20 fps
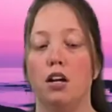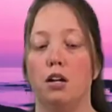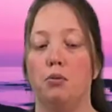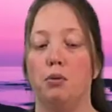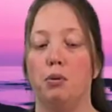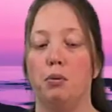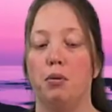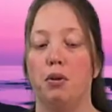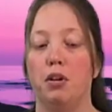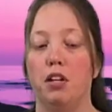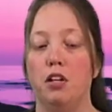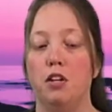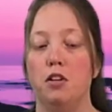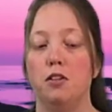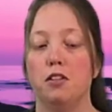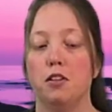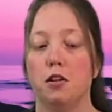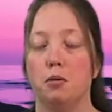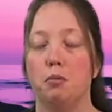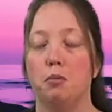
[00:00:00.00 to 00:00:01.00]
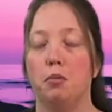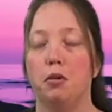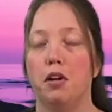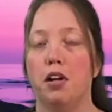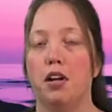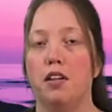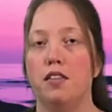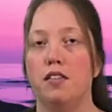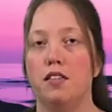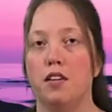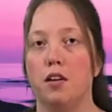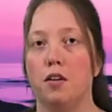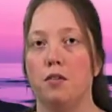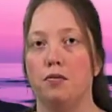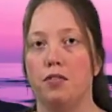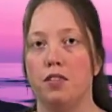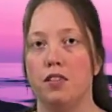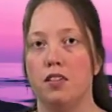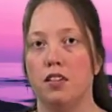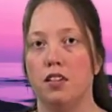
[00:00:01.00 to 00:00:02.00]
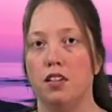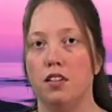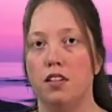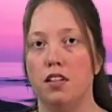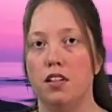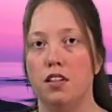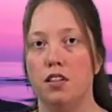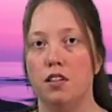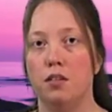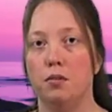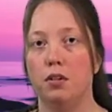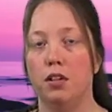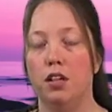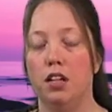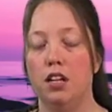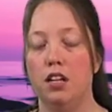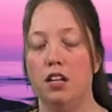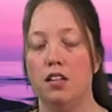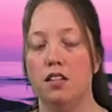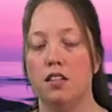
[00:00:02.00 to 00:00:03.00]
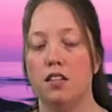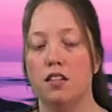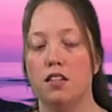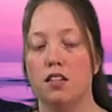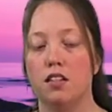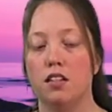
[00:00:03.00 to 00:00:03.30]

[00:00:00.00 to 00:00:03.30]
And we want to use our breath to help facilitate the release.